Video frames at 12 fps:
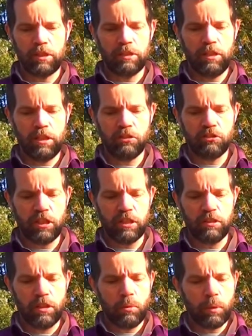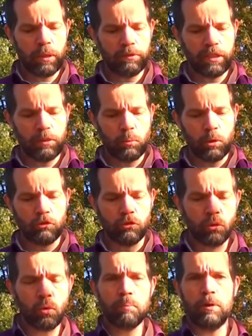idea said, well, that was
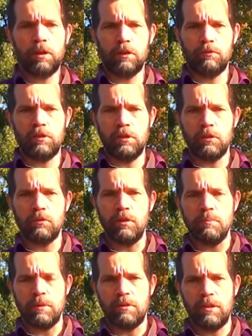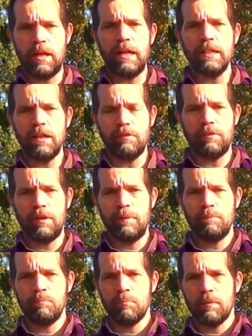your part of the agreement. I never
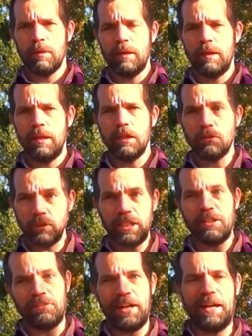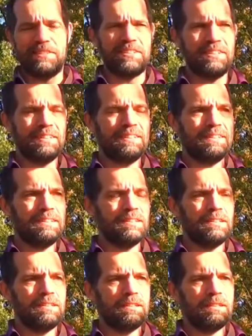agreed on that.
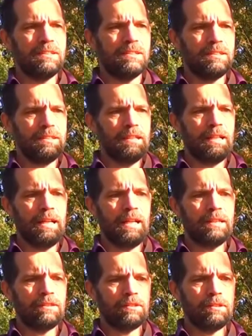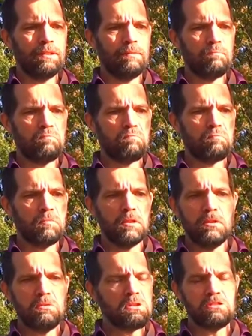And
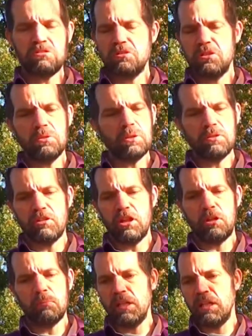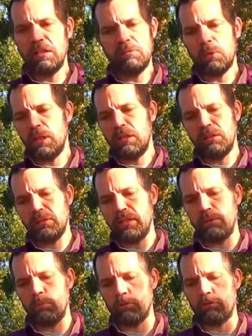you can tell me, well,
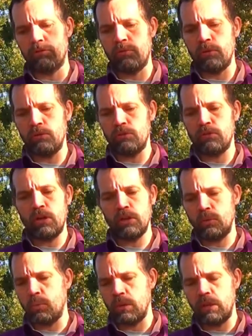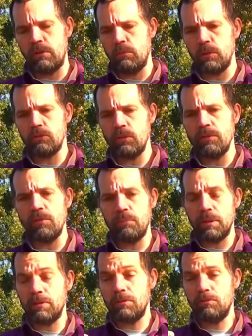that was the voice of God or whatsoever.
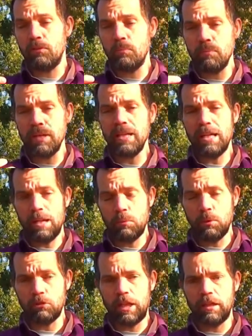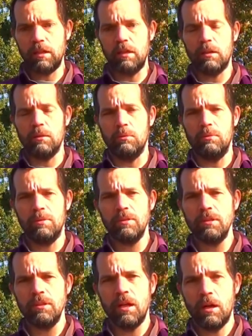But for me, it was like, oh,
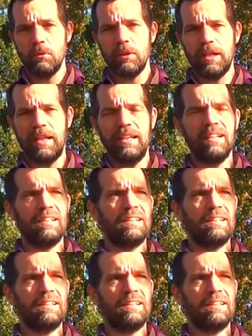okay.